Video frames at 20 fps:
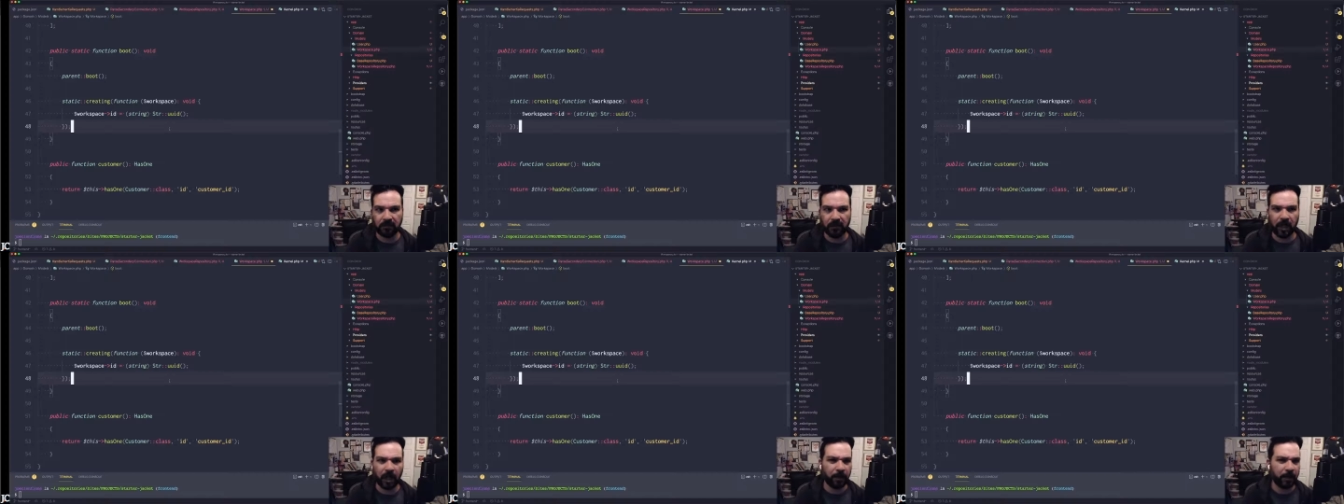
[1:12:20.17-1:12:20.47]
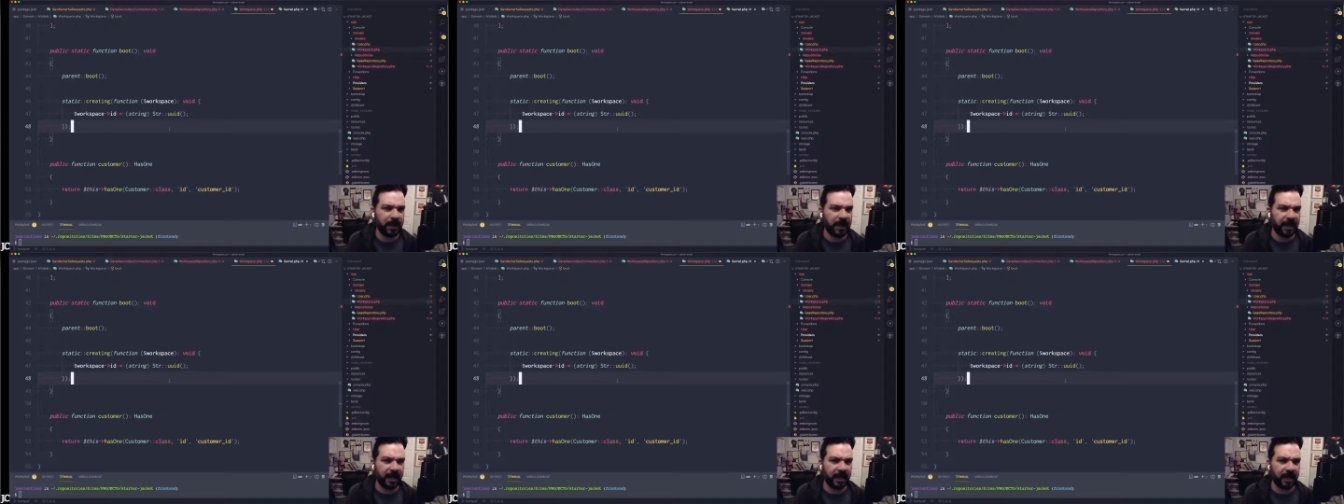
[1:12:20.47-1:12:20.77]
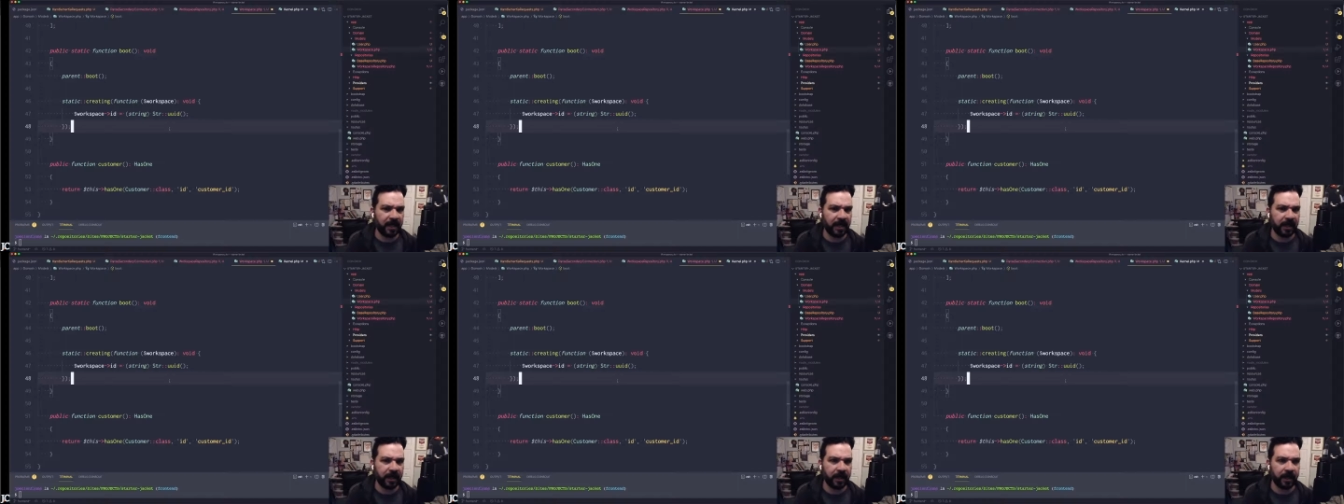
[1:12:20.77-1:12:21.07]

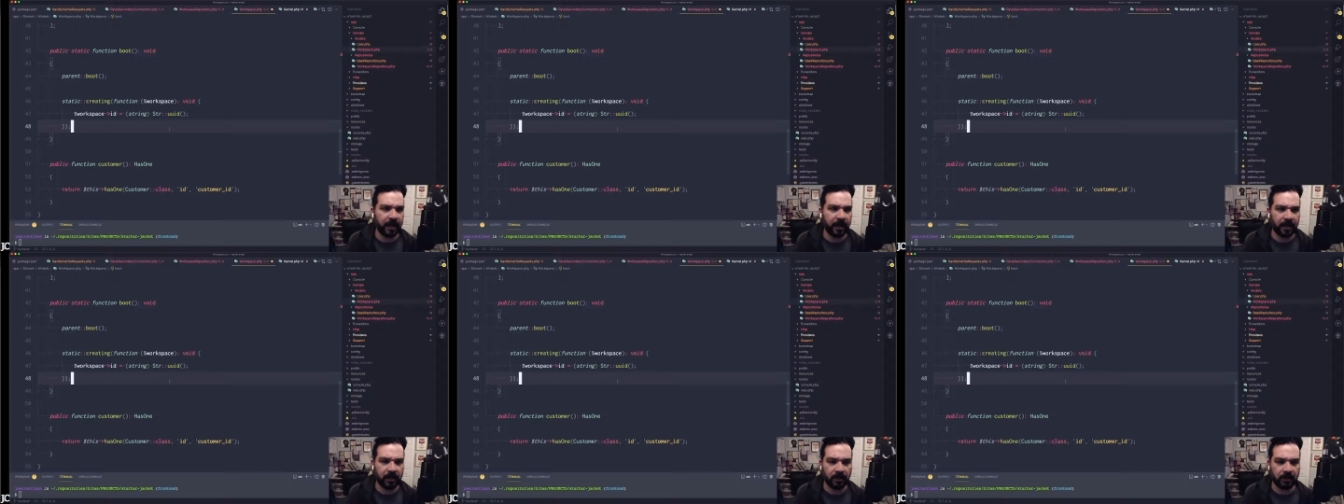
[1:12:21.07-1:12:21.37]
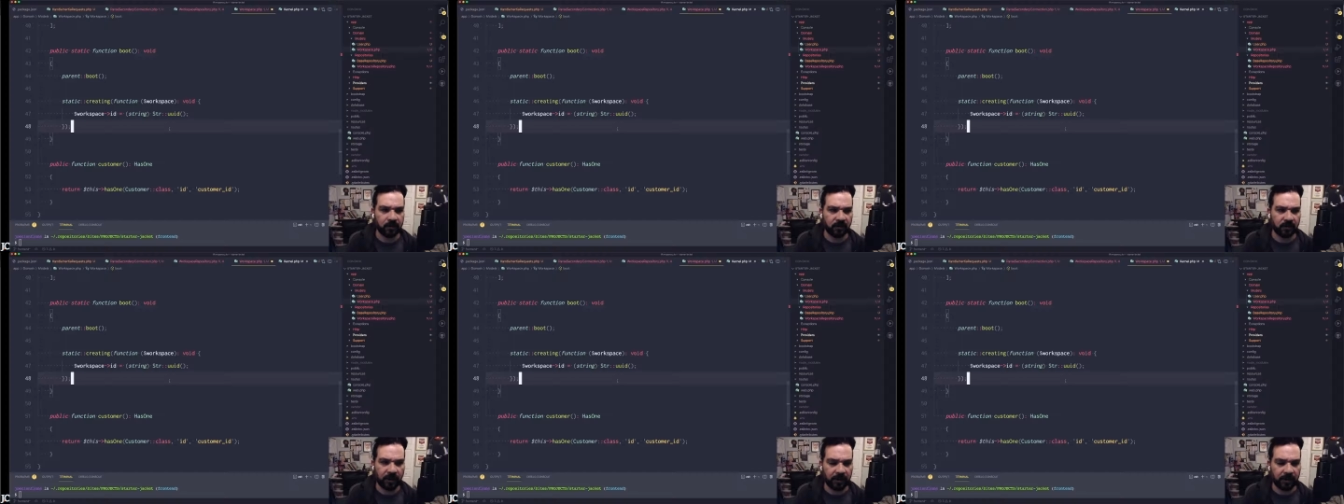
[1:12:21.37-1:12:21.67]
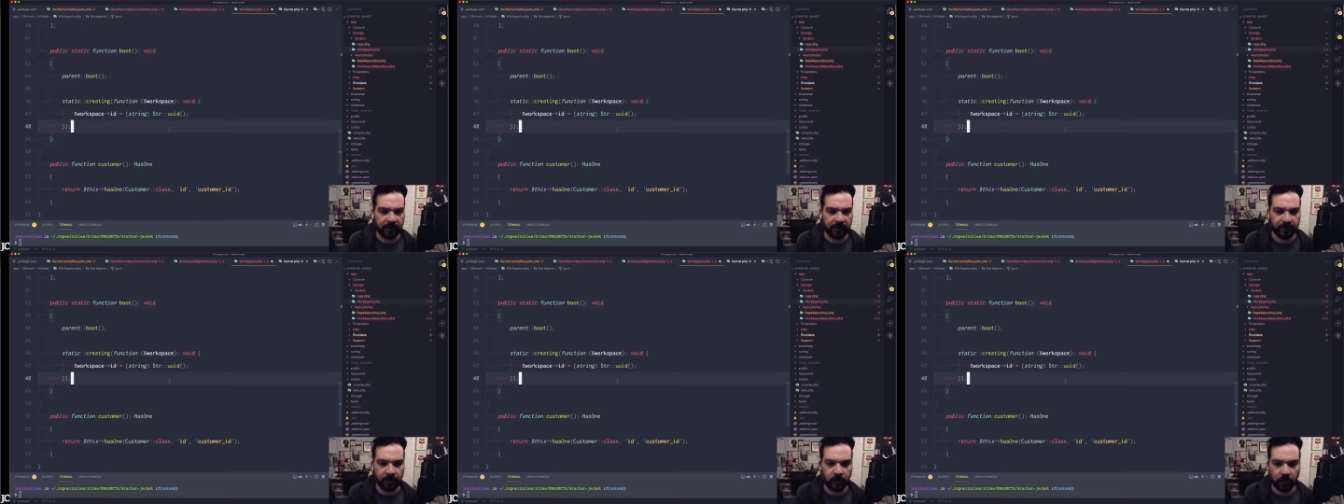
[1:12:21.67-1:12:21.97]
updating, and there might be
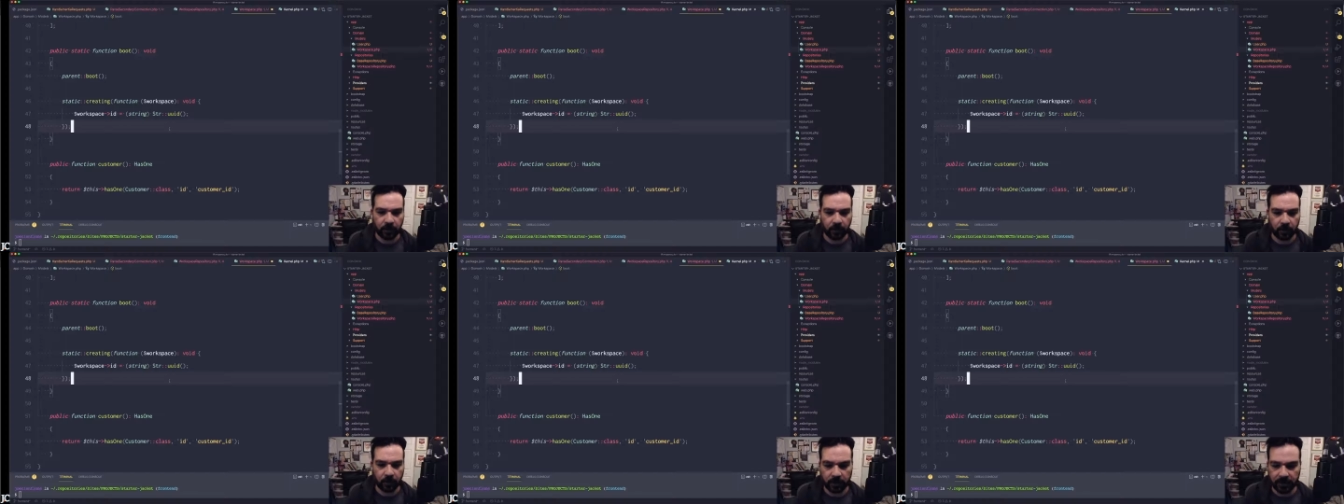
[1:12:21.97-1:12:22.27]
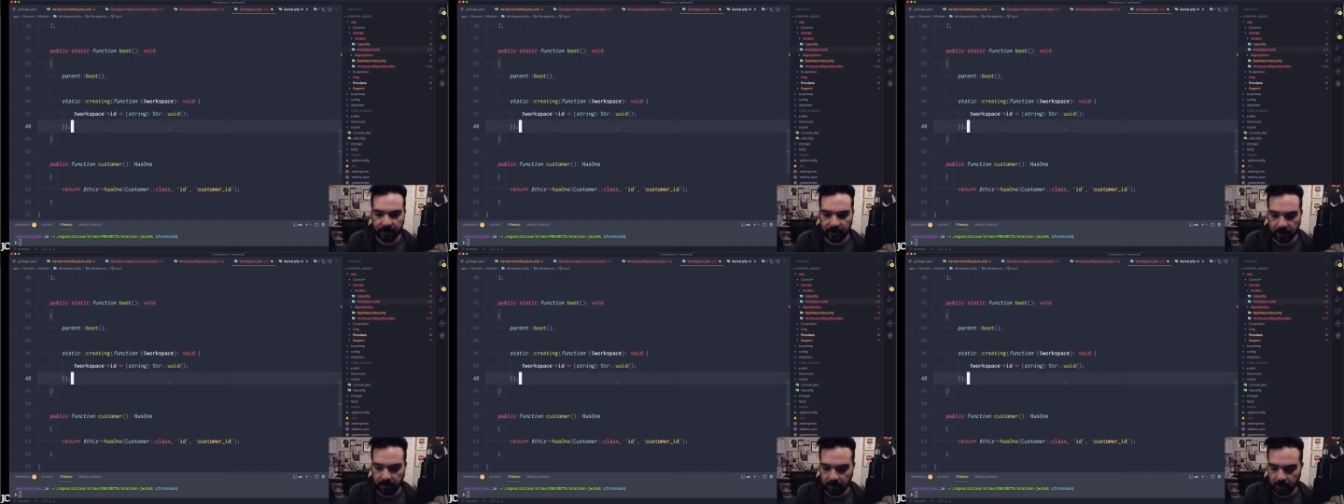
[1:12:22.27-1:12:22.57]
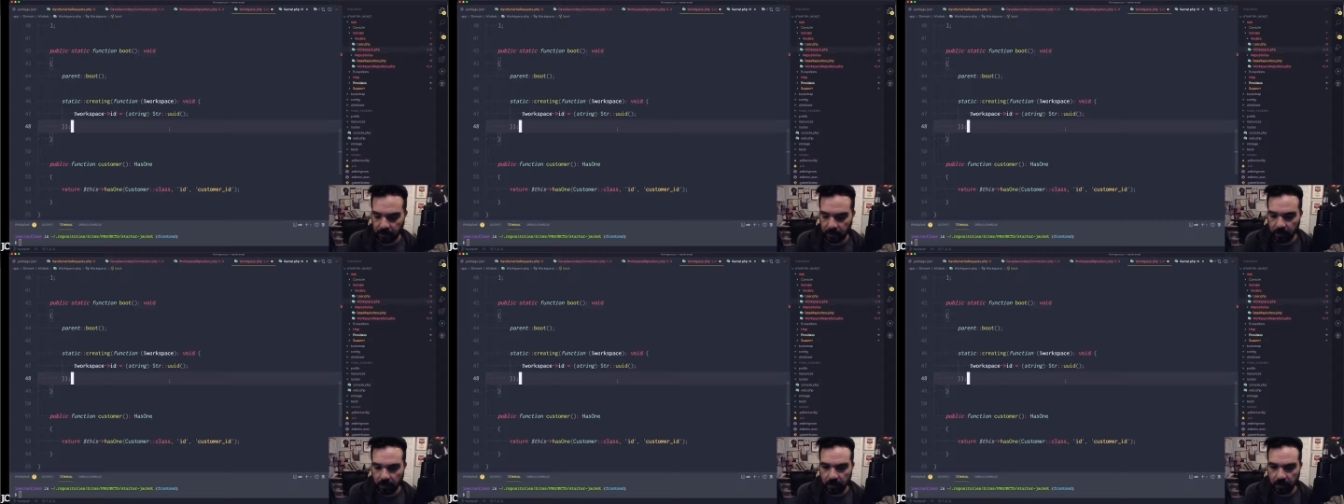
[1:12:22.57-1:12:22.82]
a few other ones in there.